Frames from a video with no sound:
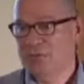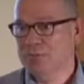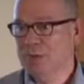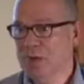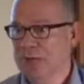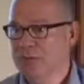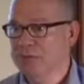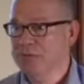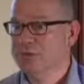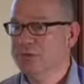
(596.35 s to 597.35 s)

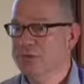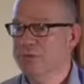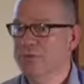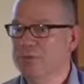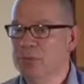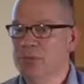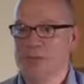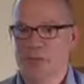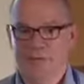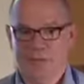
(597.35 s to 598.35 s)
providers to deliver
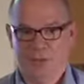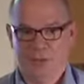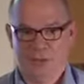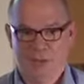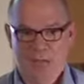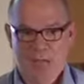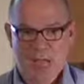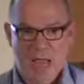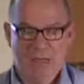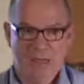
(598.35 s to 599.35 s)
personalization.
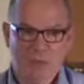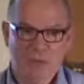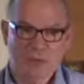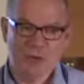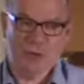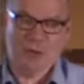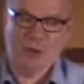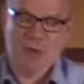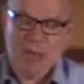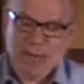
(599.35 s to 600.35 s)
And it was
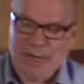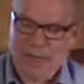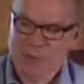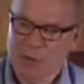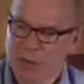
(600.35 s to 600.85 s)
to, if